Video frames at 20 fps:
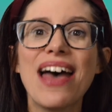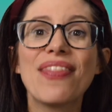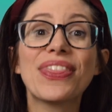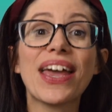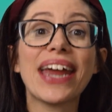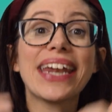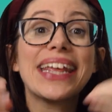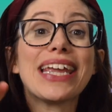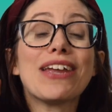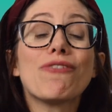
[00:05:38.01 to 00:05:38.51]

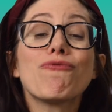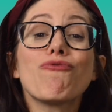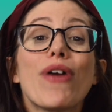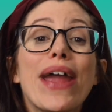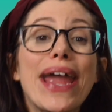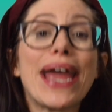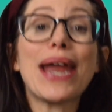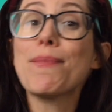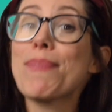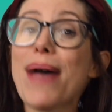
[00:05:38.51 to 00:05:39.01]
that he
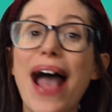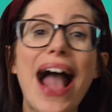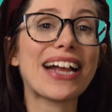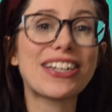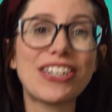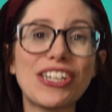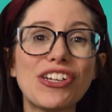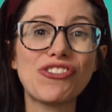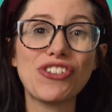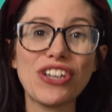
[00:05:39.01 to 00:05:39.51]
ran back
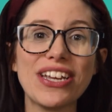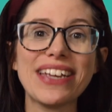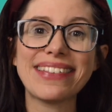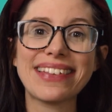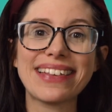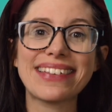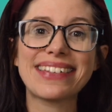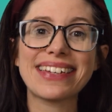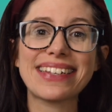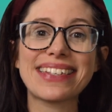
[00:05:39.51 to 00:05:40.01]
to
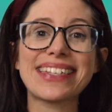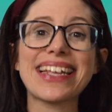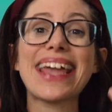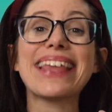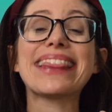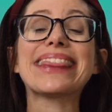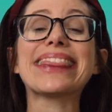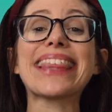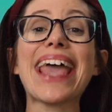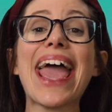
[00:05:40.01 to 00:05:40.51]
Jesus to
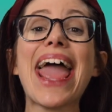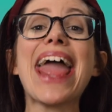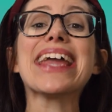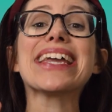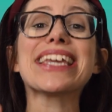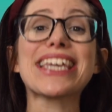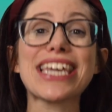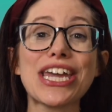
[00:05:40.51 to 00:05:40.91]
say thank